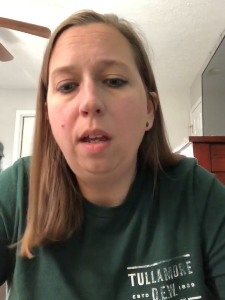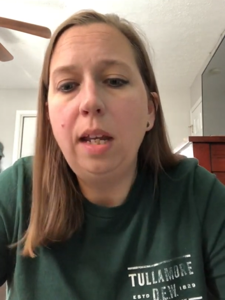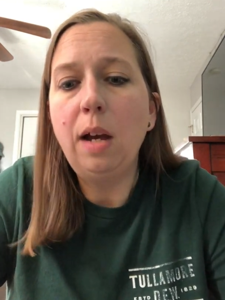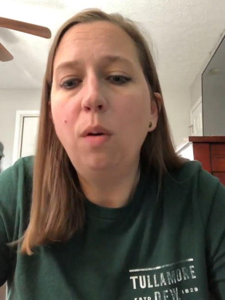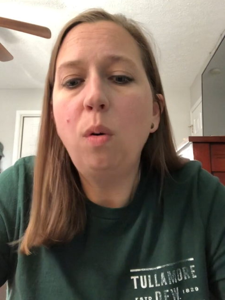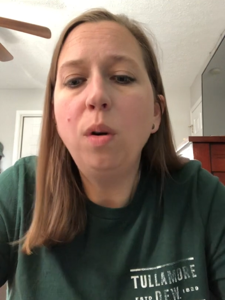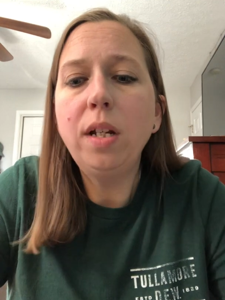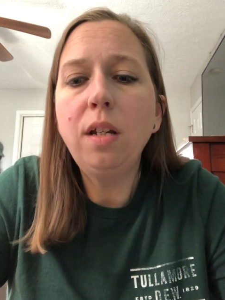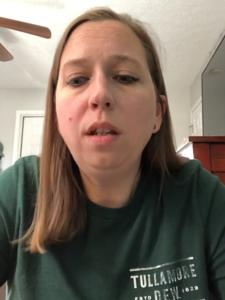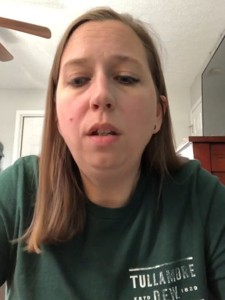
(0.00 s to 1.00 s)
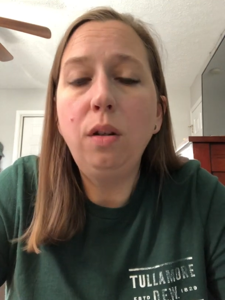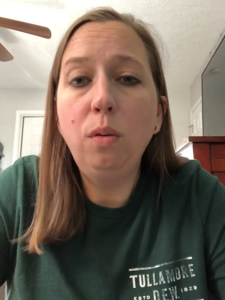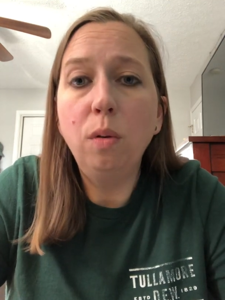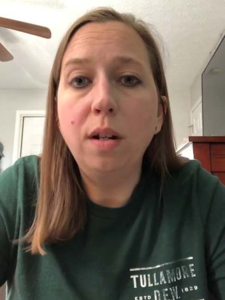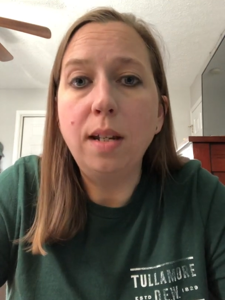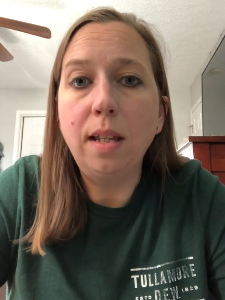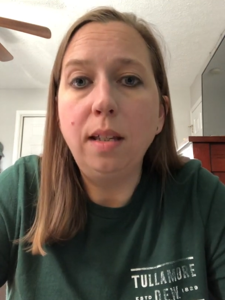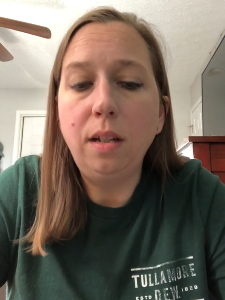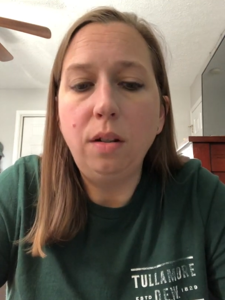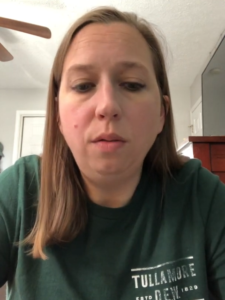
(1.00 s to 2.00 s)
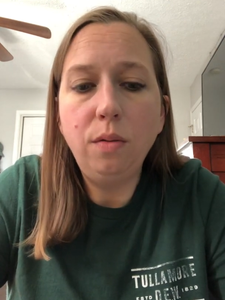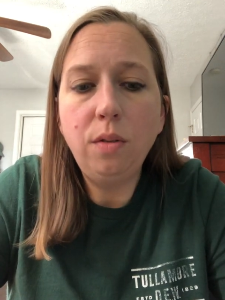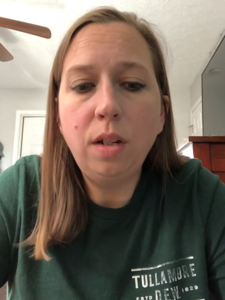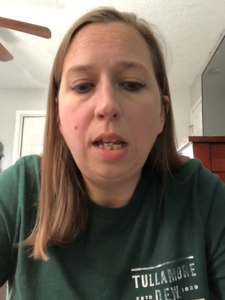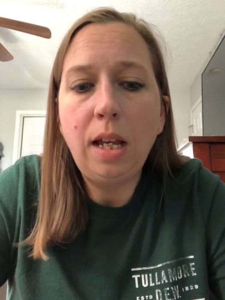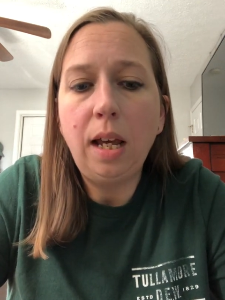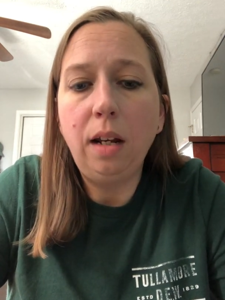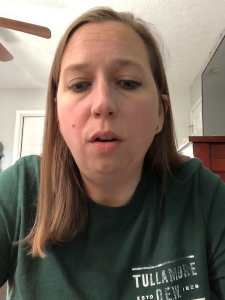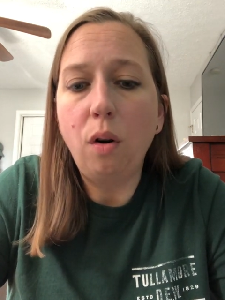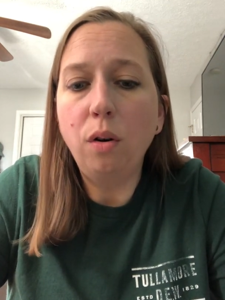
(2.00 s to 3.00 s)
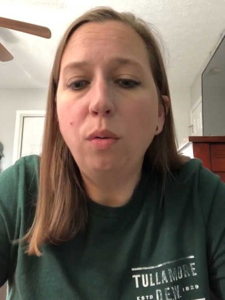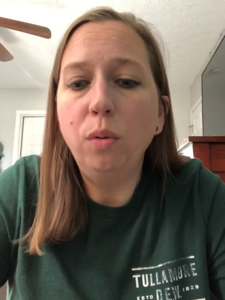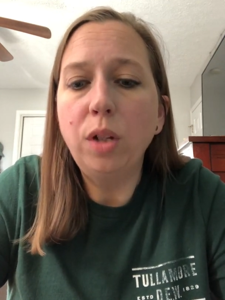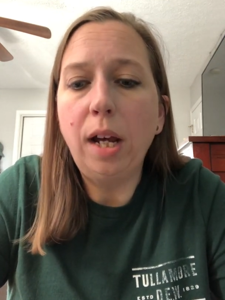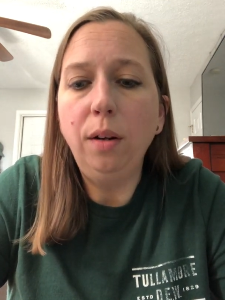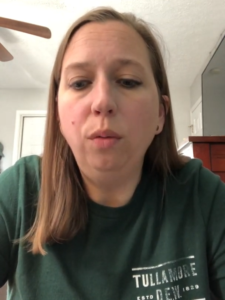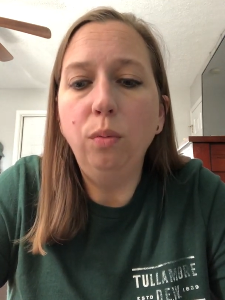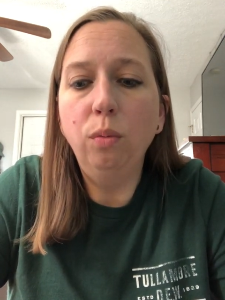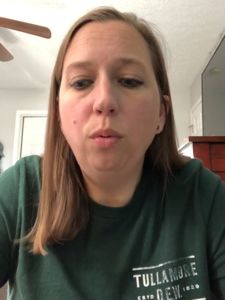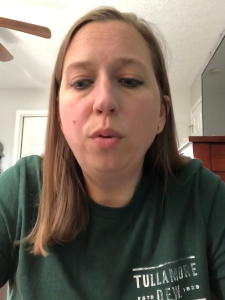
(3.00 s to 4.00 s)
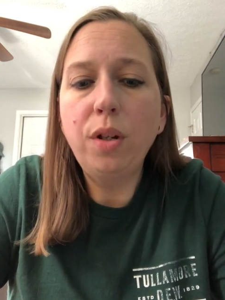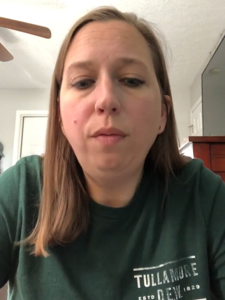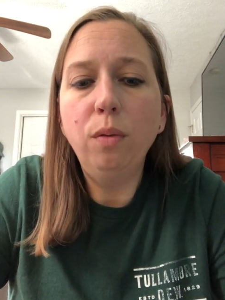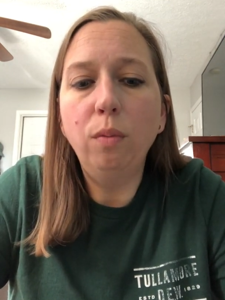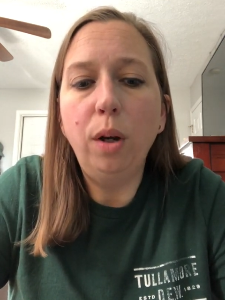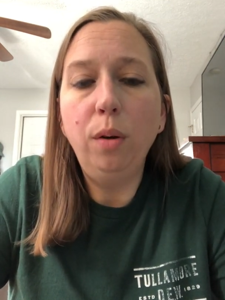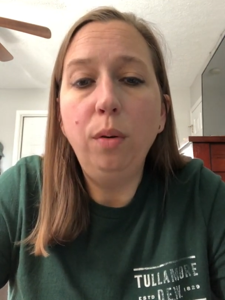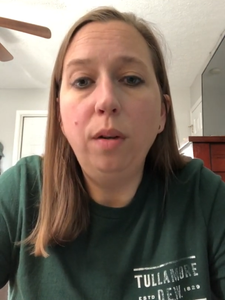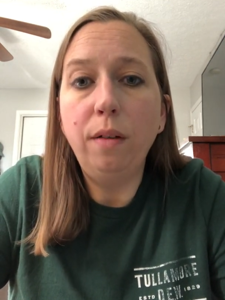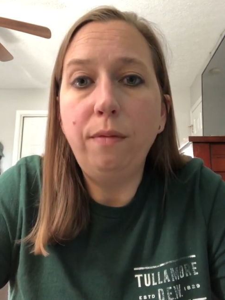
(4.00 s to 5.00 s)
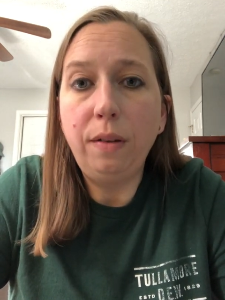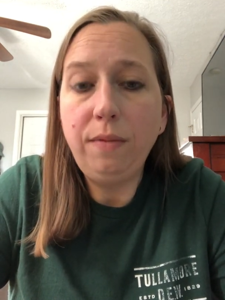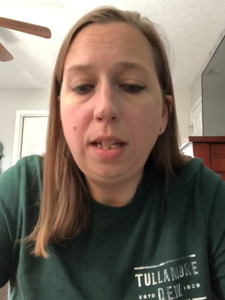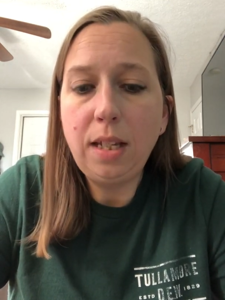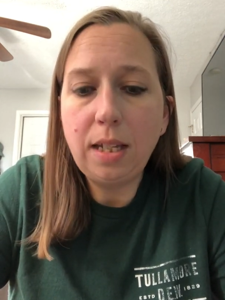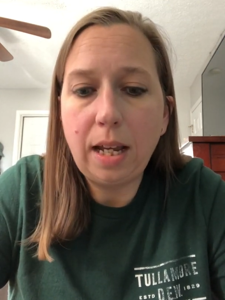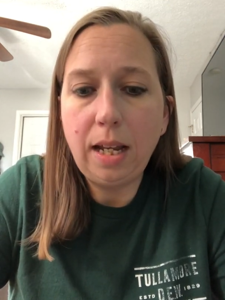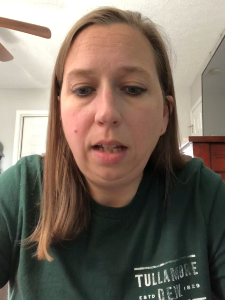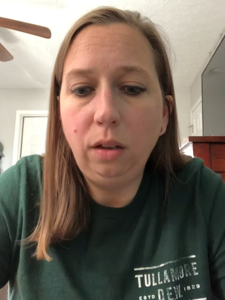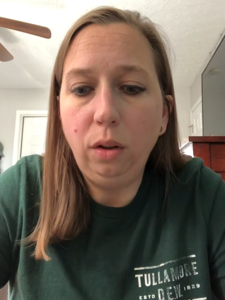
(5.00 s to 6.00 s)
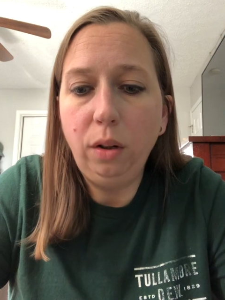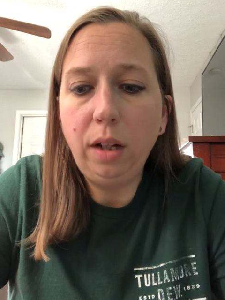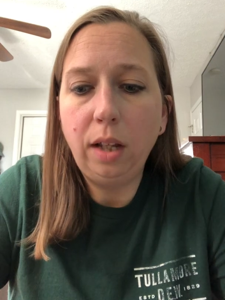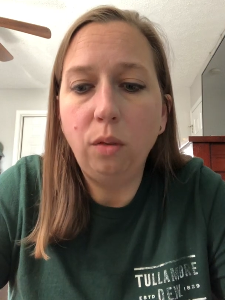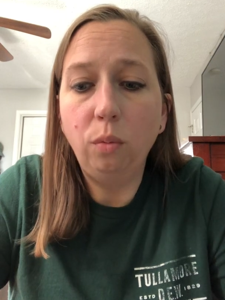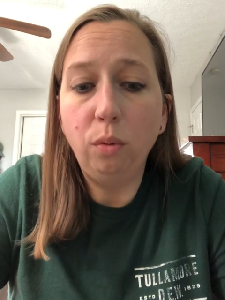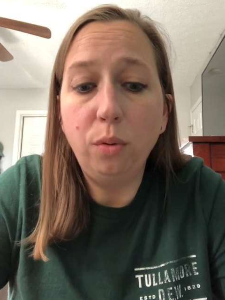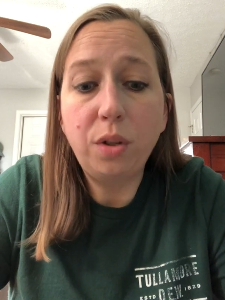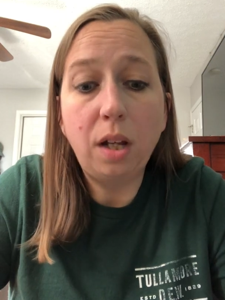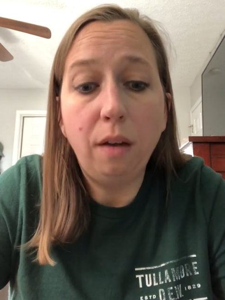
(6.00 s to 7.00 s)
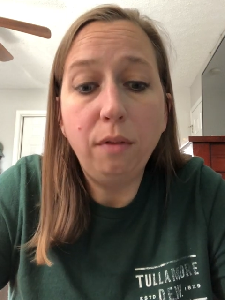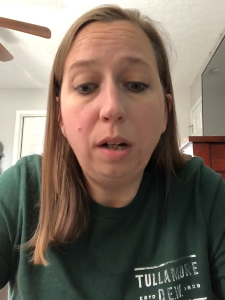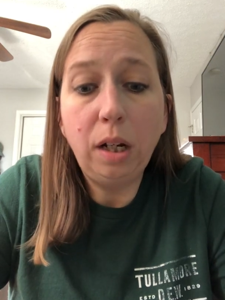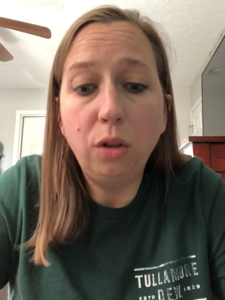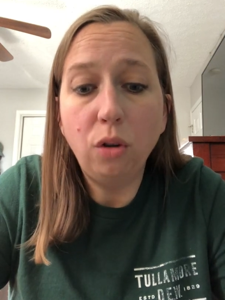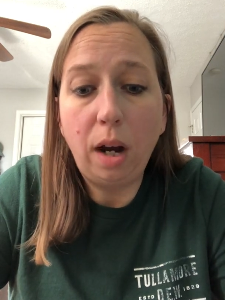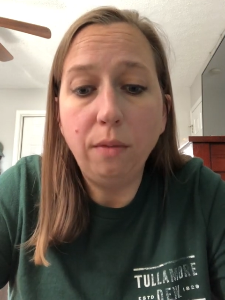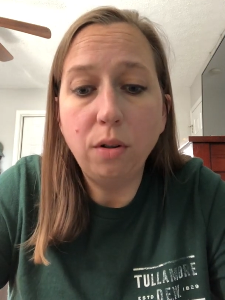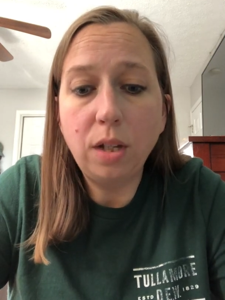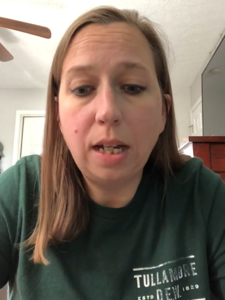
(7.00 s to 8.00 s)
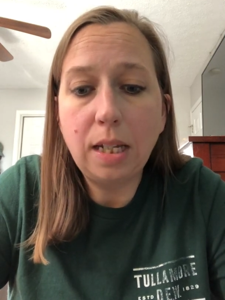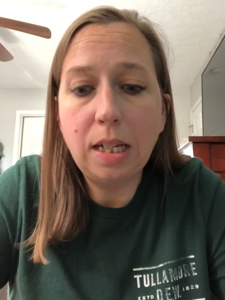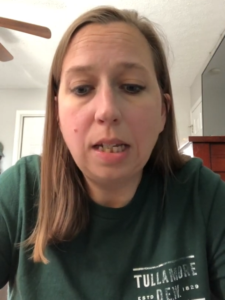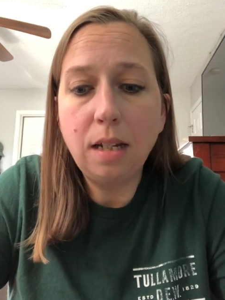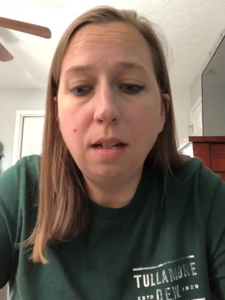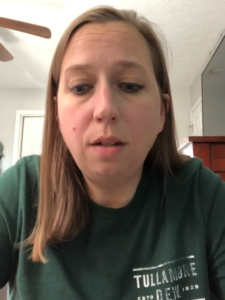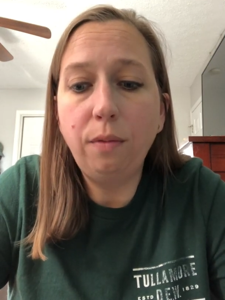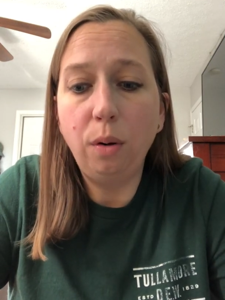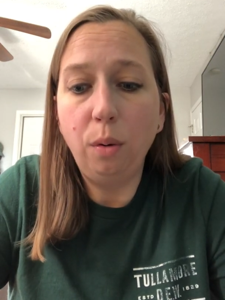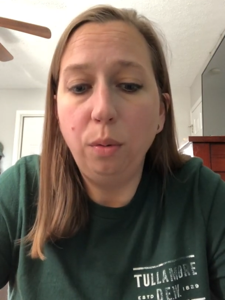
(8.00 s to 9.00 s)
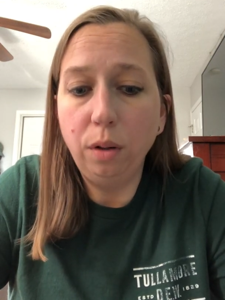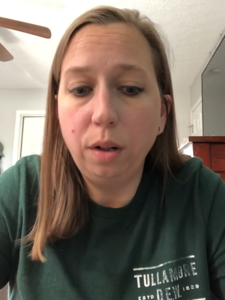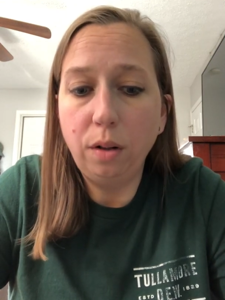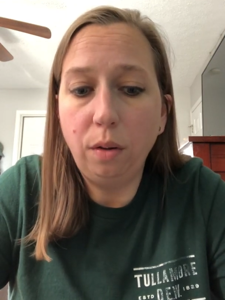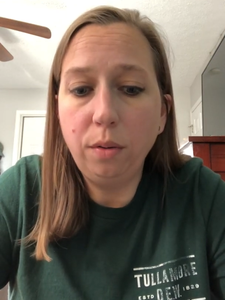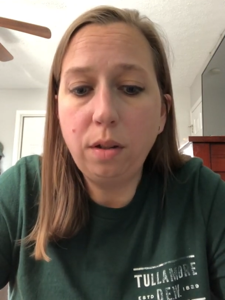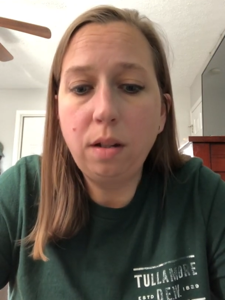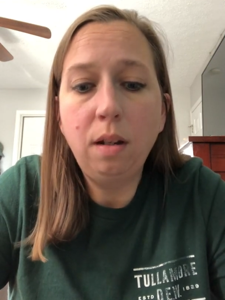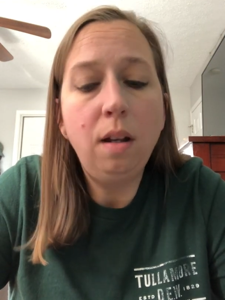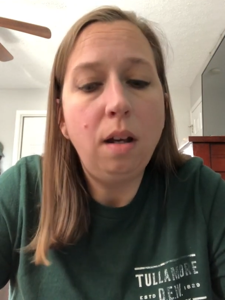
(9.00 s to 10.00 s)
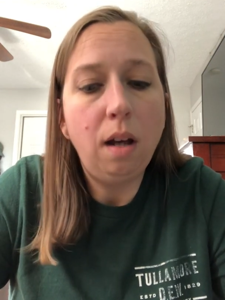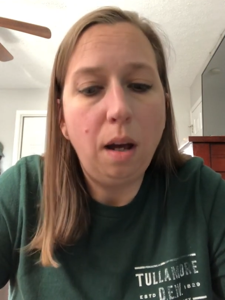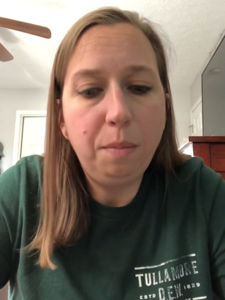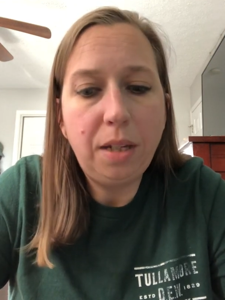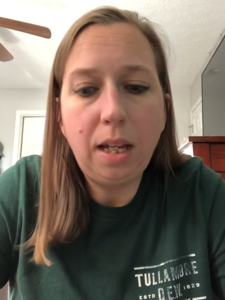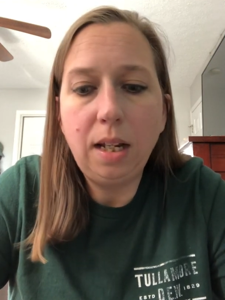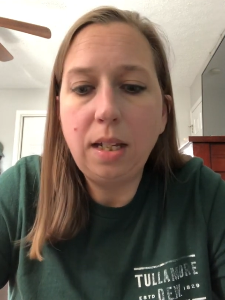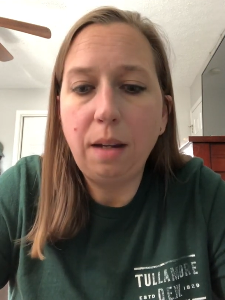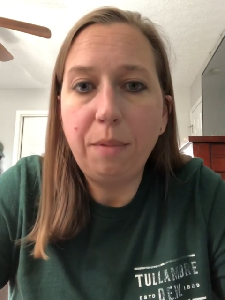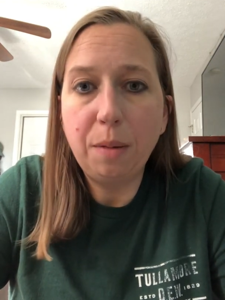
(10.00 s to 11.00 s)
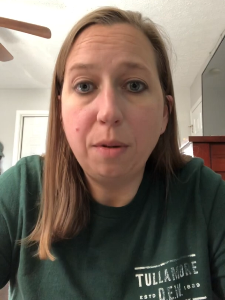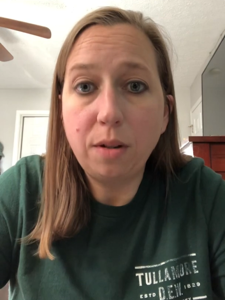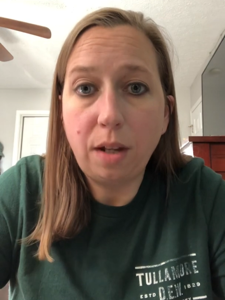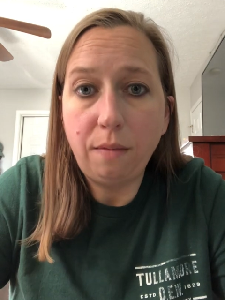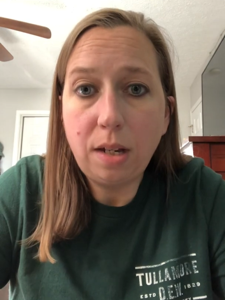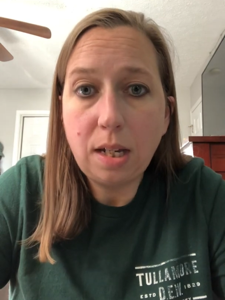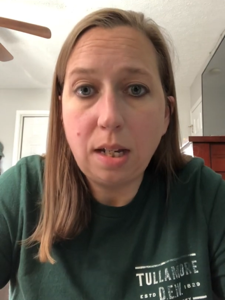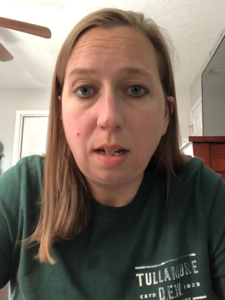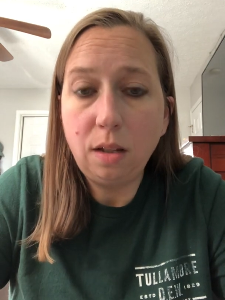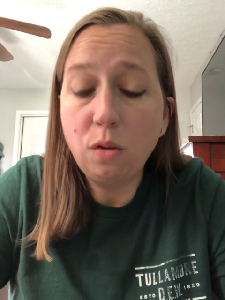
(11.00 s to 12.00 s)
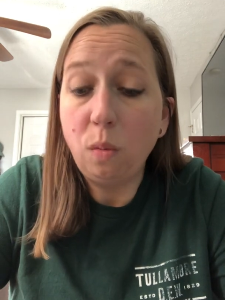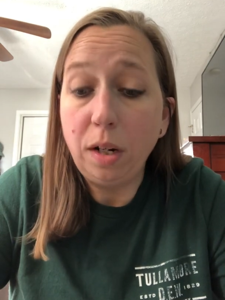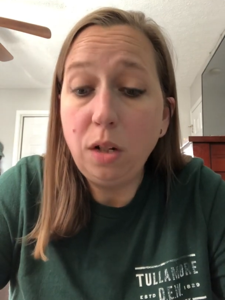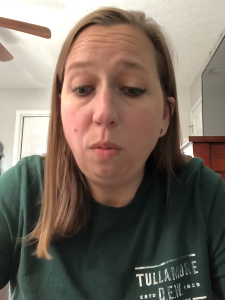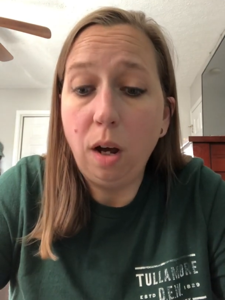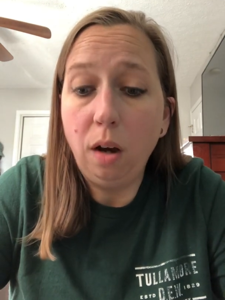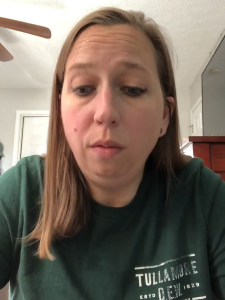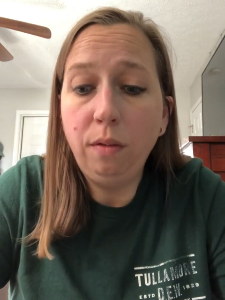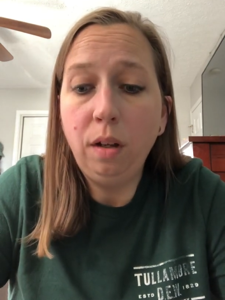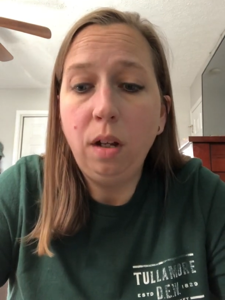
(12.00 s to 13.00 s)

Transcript: Now, according to the New York Daily News, in an article titled Rules of the Road, a 50-state look at the rules governing driver's licenses for older adults, updated September 17, 2012,